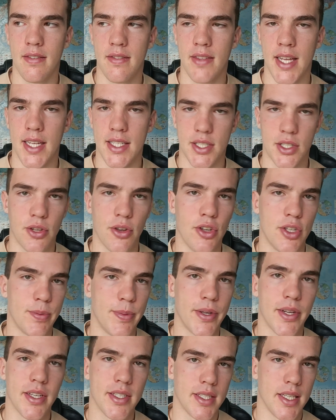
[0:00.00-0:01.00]
that's good,
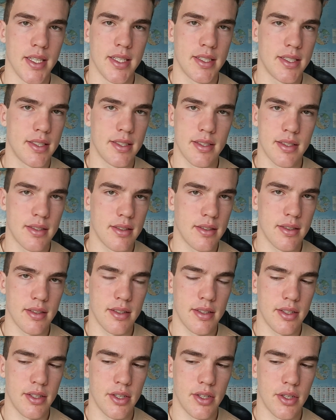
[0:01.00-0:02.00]
because
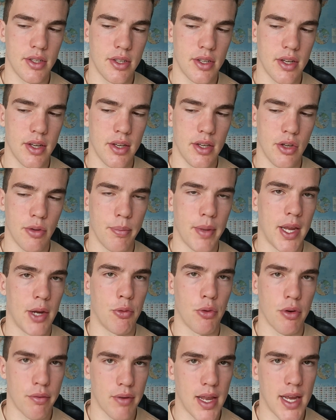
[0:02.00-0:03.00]
you're
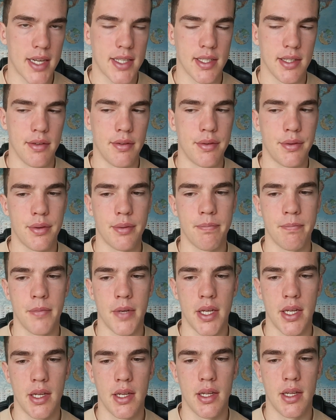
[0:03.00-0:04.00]
being reflective,
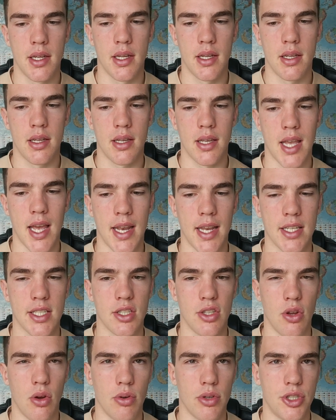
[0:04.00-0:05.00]
and
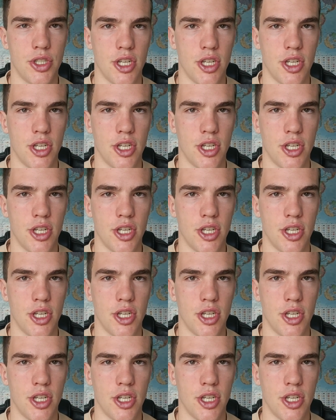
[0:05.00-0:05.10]
it's not